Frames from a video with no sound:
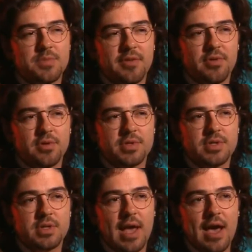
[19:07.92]

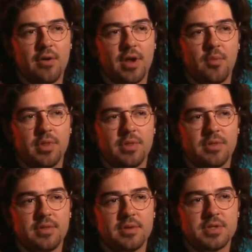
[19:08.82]
Natasha Henstridge
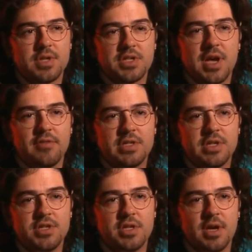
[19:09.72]
uh, was only
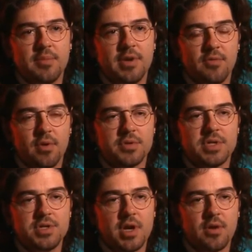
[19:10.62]
cast to save money
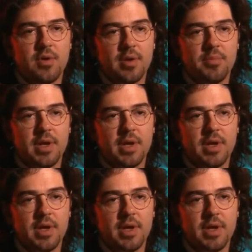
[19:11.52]
for the coca.